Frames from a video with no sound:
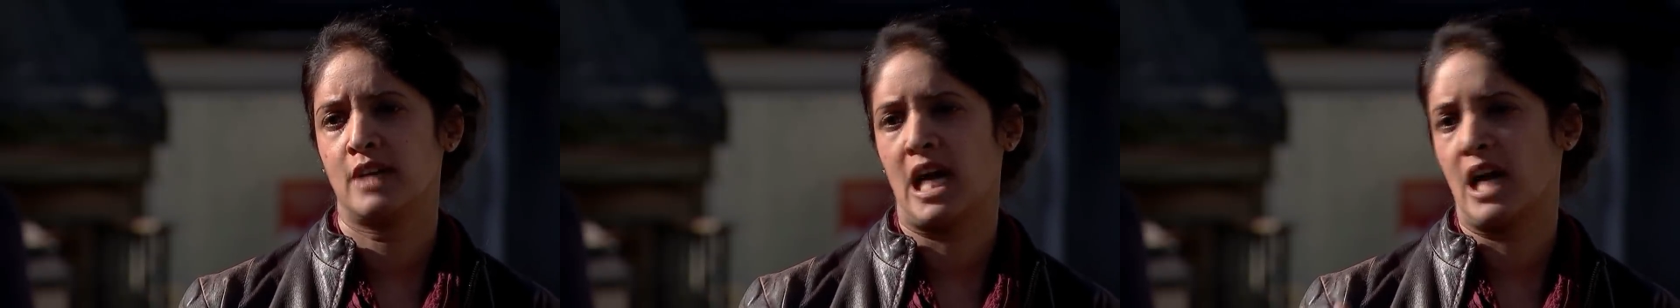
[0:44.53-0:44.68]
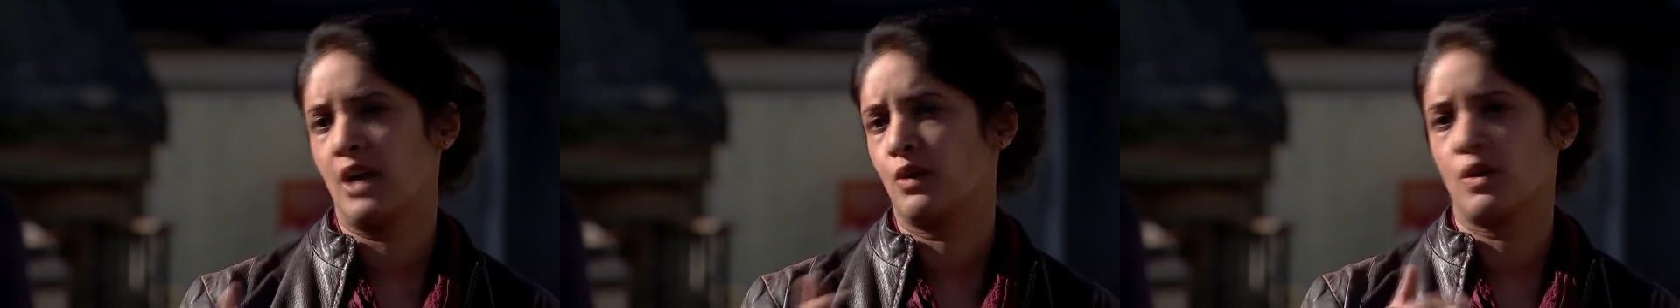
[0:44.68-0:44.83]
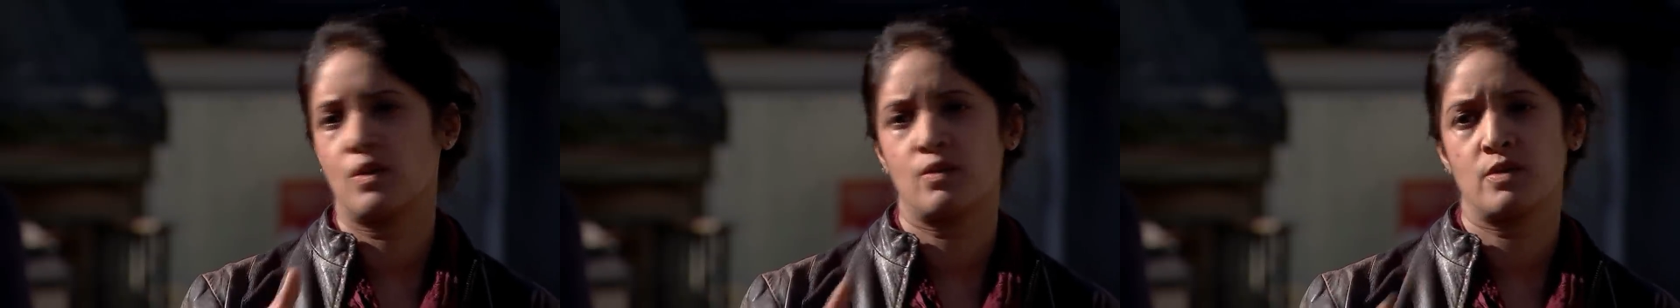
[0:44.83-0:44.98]

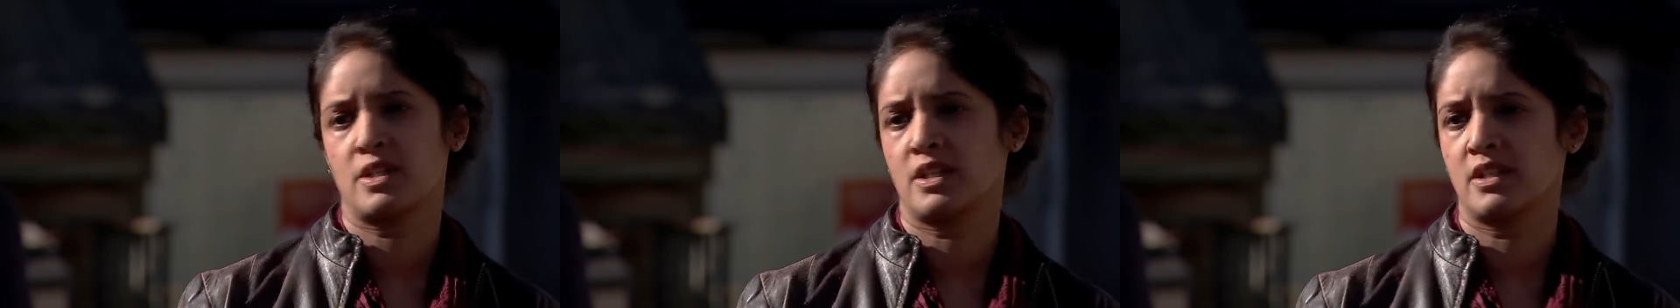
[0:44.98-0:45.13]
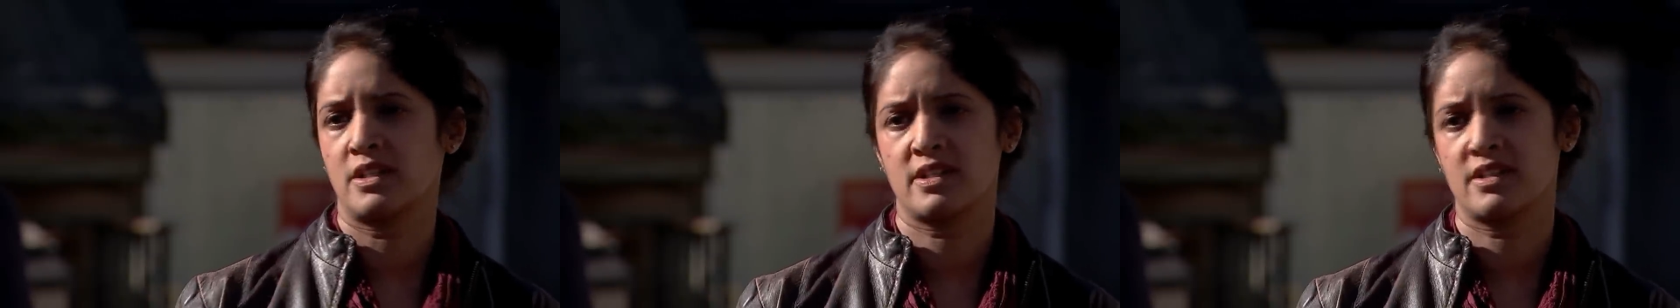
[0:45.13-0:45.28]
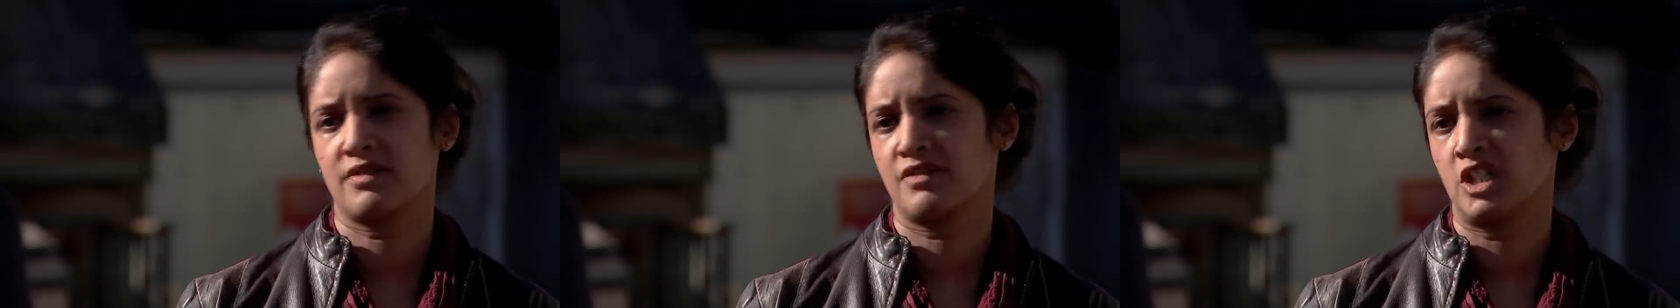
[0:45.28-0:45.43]
how I was
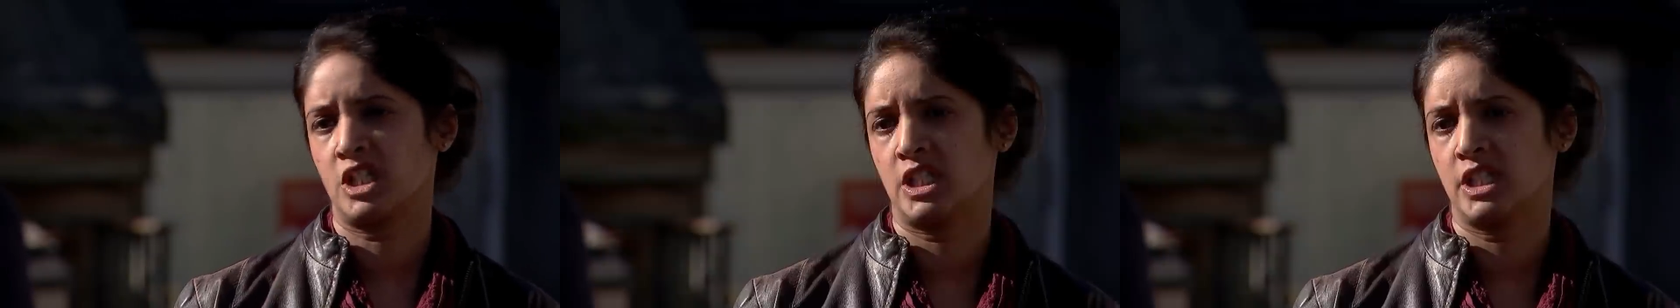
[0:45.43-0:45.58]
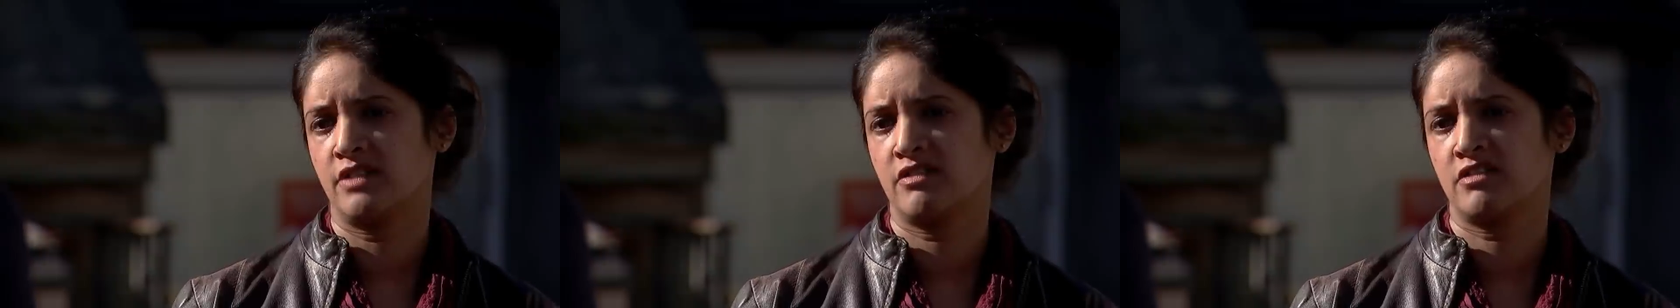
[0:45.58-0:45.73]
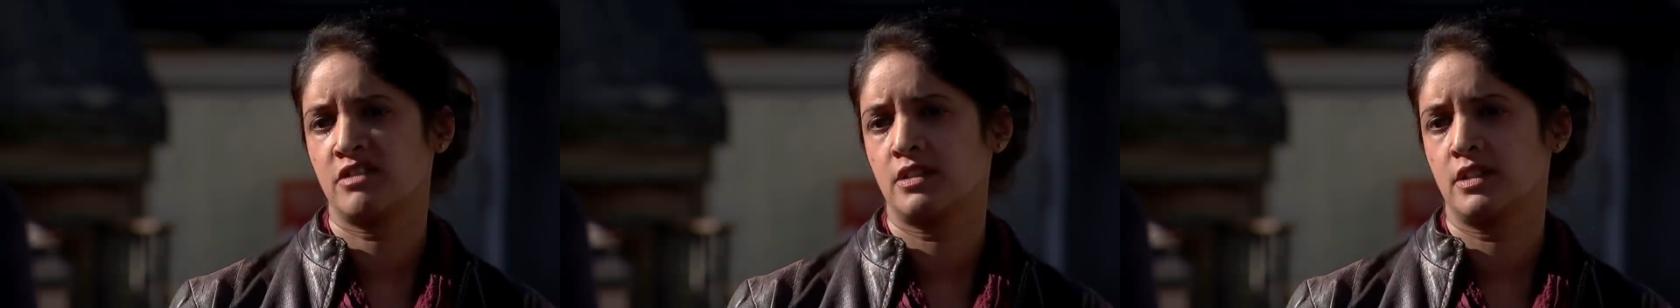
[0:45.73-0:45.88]
going to
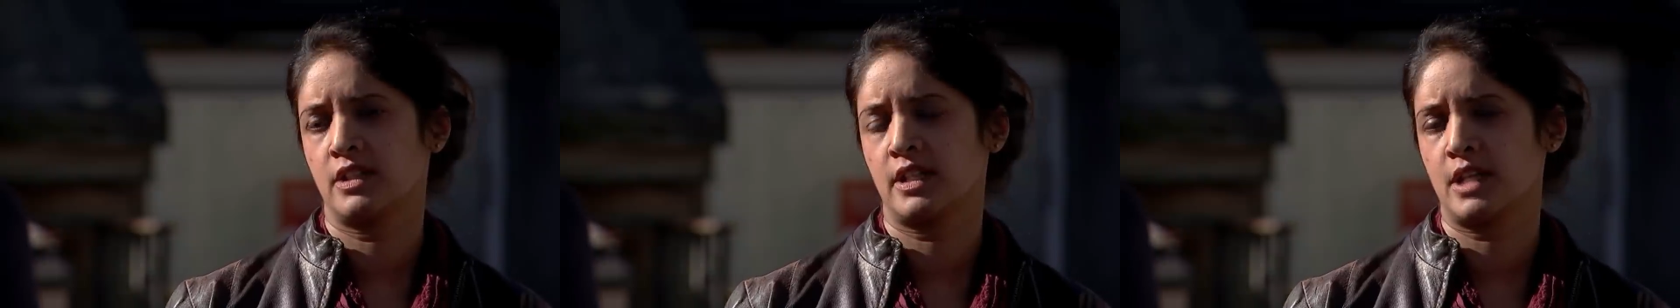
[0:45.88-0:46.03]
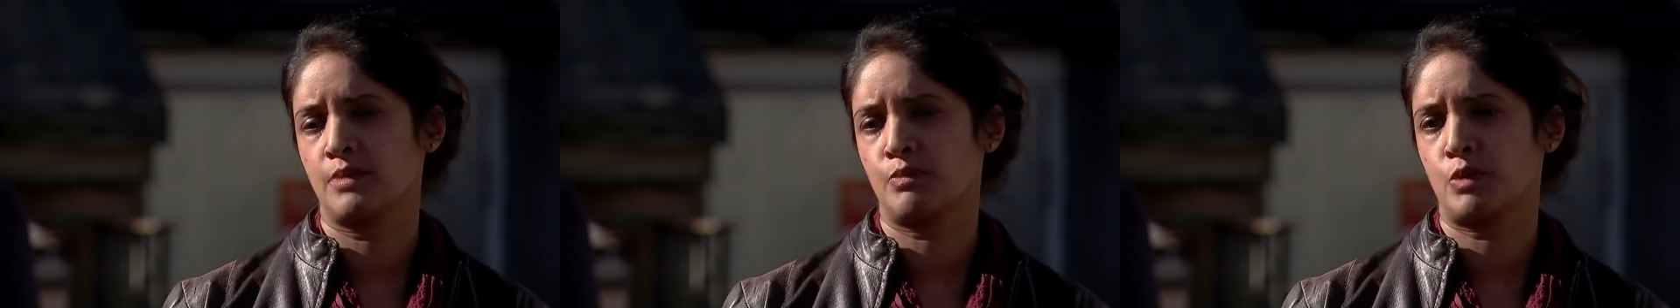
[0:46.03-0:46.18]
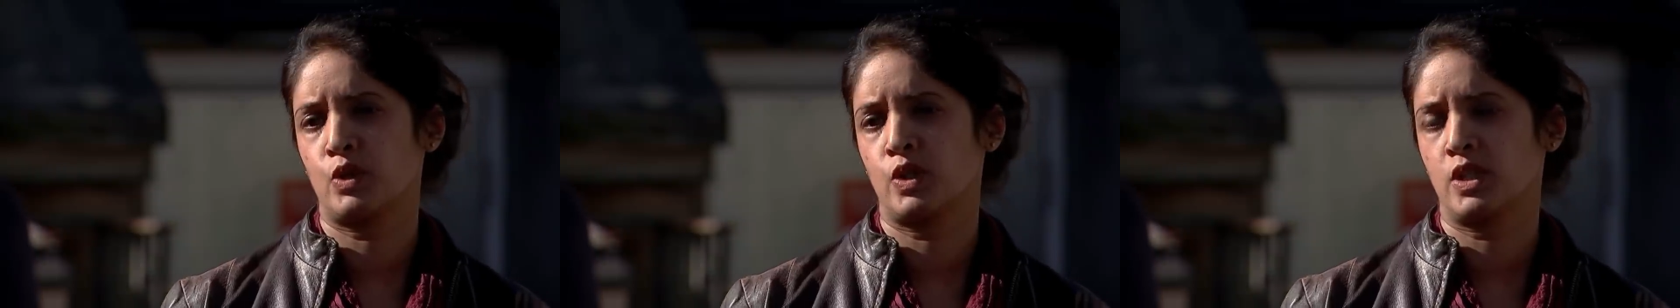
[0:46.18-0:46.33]
survive
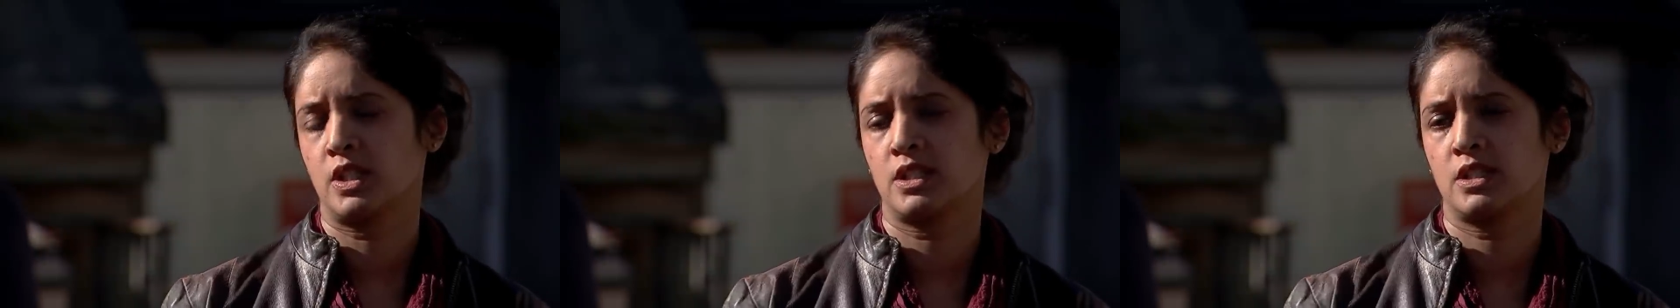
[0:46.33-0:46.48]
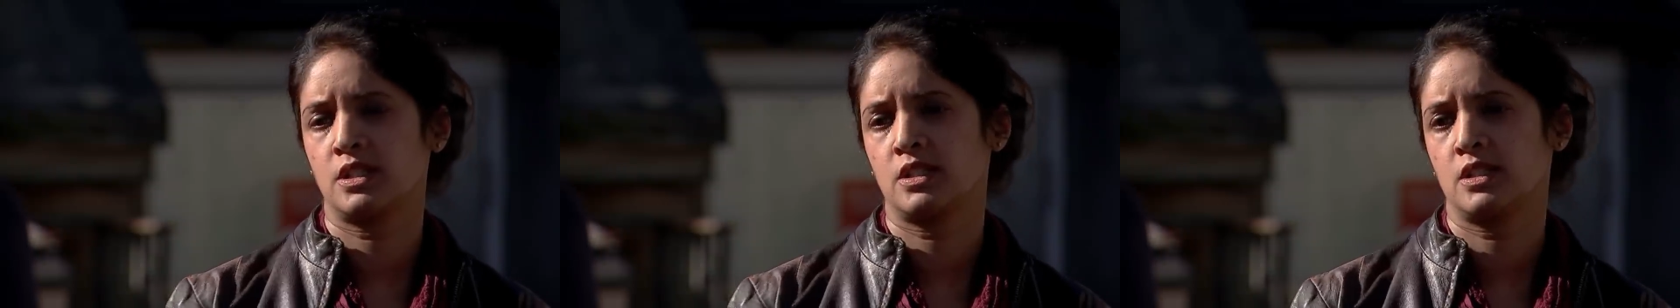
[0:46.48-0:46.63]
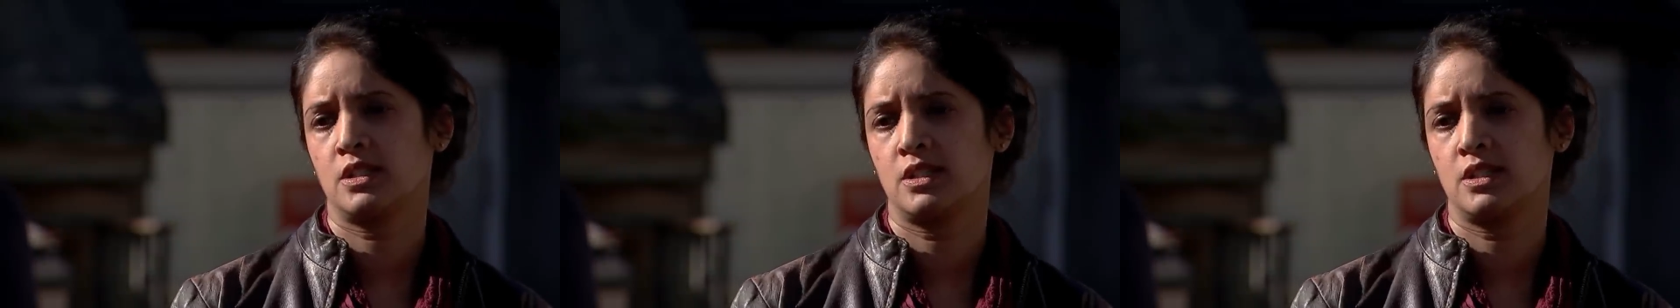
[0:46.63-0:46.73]
at that point.